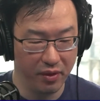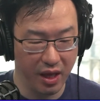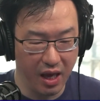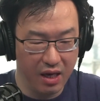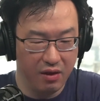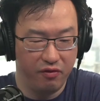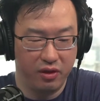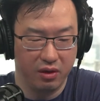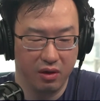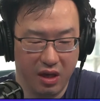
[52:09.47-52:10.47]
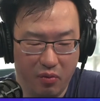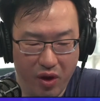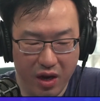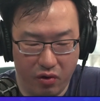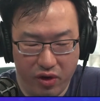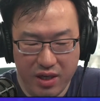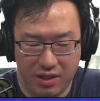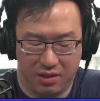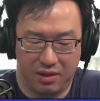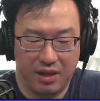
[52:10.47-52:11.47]
And if we
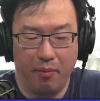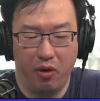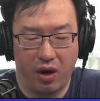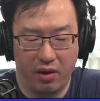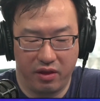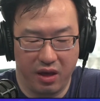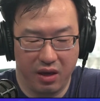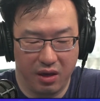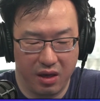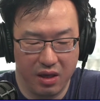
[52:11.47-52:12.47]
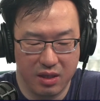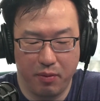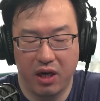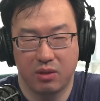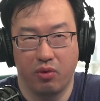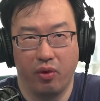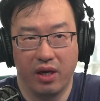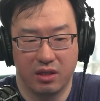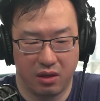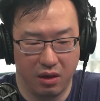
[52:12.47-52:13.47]
increase double our thing, is it possible to
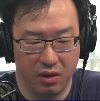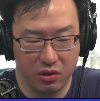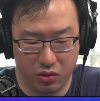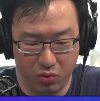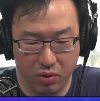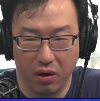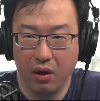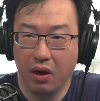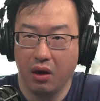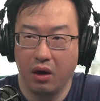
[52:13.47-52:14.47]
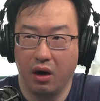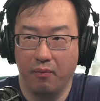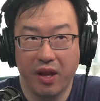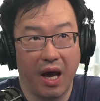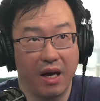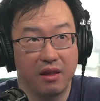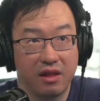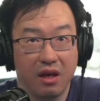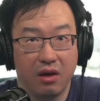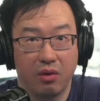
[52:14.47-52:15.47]
release sooner? I
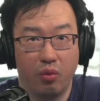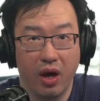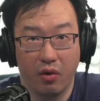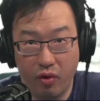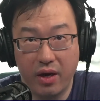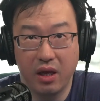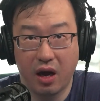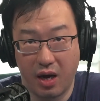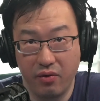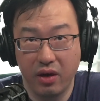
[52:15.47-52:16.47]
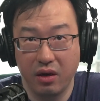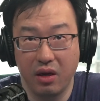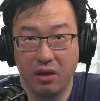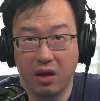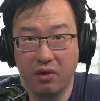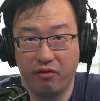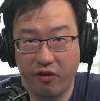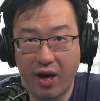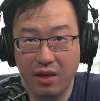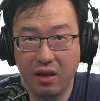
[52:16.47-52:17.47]
think we are already hiring and
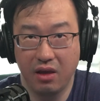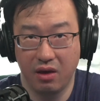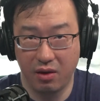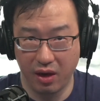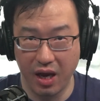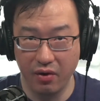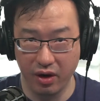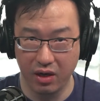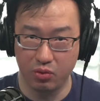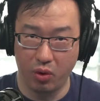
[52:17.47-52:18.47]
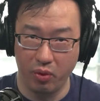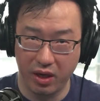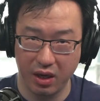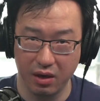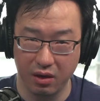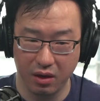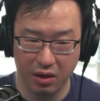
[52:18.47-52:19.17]
finding areas where we can